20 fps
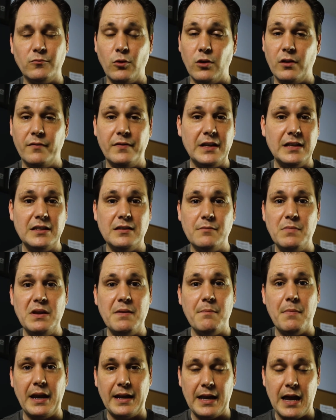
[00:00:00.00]
Well, if it doesn't
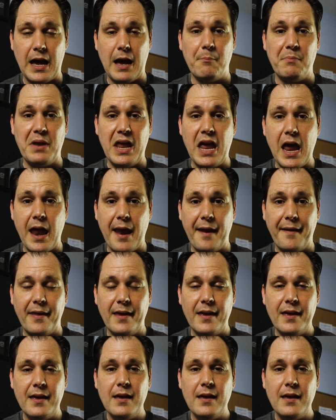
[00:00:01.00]
meet my top 10,